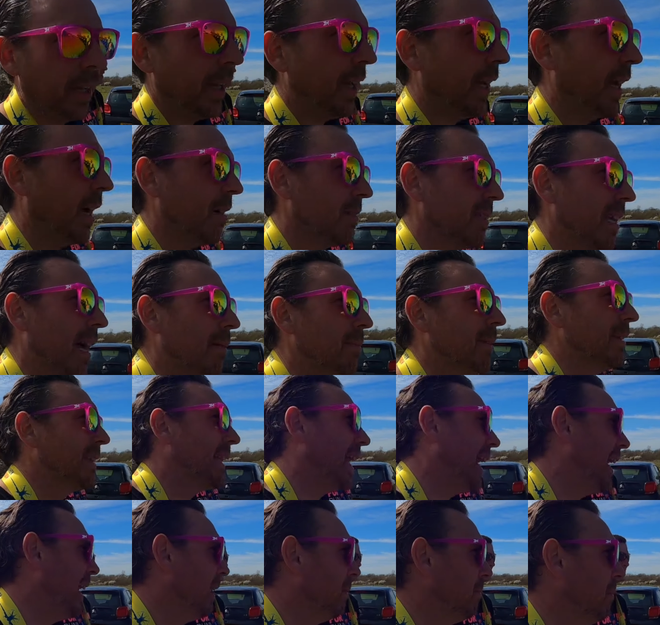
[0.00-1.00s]
It goes up and
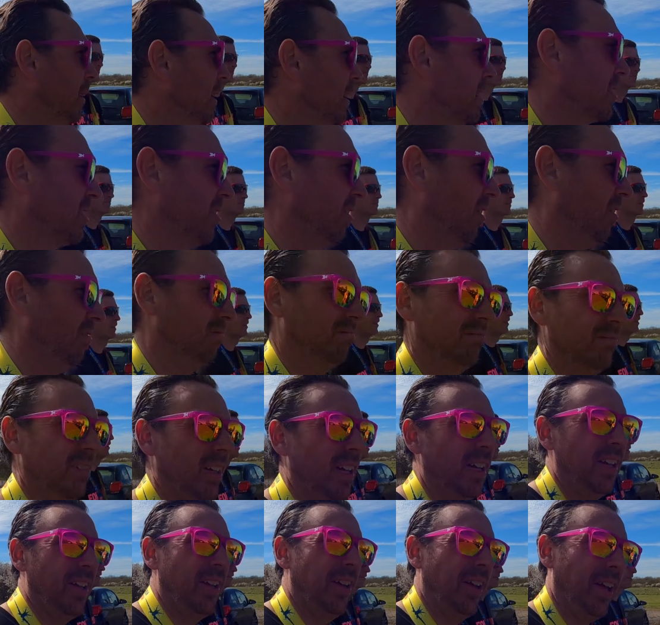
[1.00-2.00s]
down, but it's not.
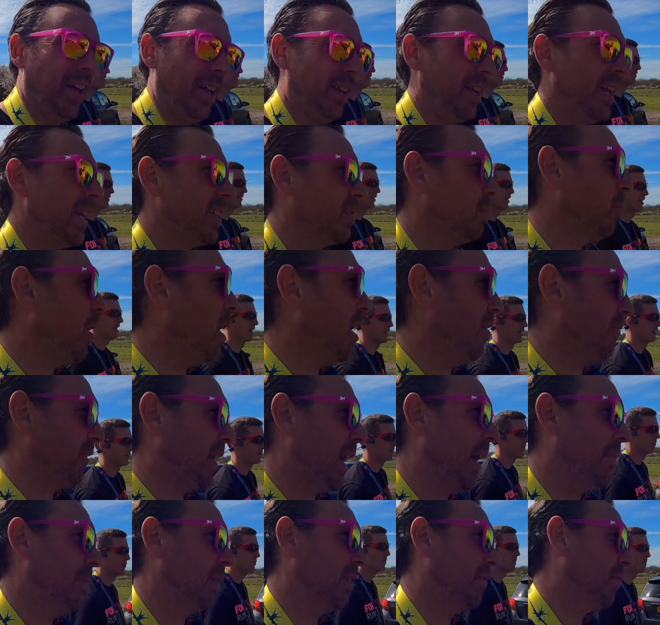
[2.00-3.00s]
it's no. worth
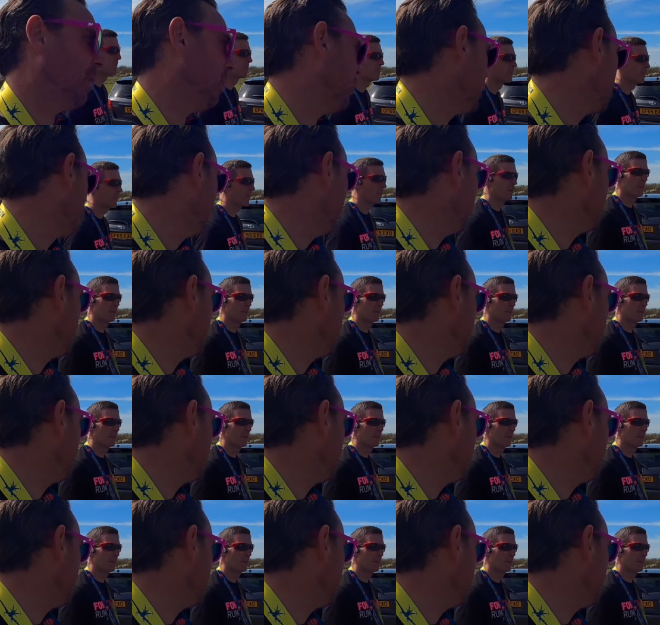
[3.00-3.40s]
coming if you want a